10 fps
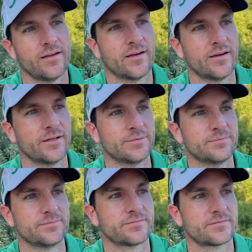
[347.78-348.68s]
I
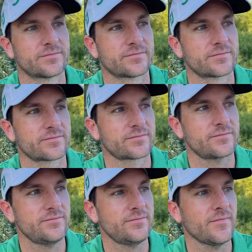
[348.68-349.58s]

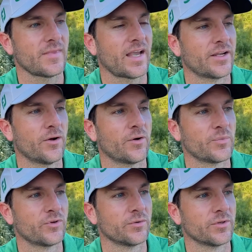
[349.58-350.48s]
can go out and
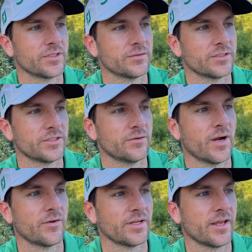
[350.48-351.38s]
put a really, really good
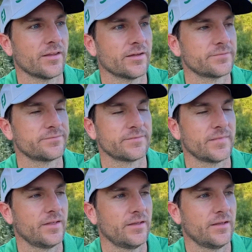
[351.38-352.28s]
round together.
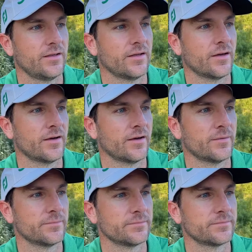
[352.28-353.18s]

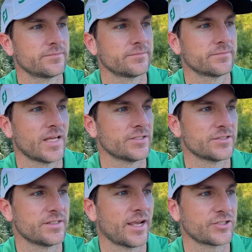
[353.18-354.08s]
And
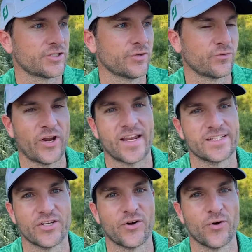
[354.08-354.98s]
just execute for
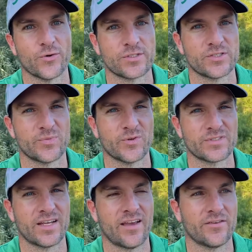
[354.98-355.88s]
18 holes as
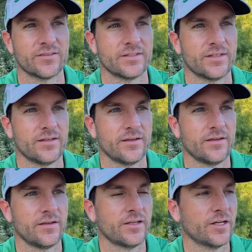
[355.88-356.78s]
opposed to having,
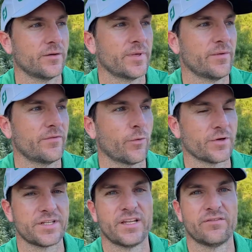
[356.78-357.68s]
you know, maybe
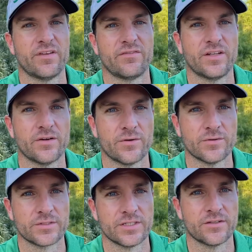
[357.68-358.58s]
14, 15
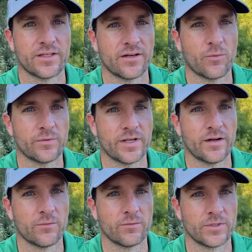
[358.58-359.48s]
holes, you know, that
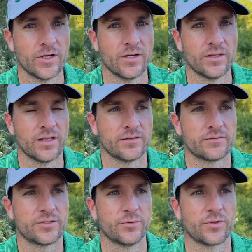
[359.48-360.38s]
are good. And then
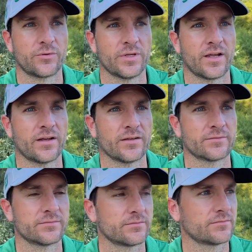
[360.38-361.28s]
yeah. two or three kind of
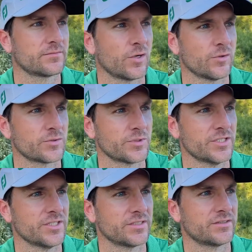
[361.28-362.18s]
holes where you just.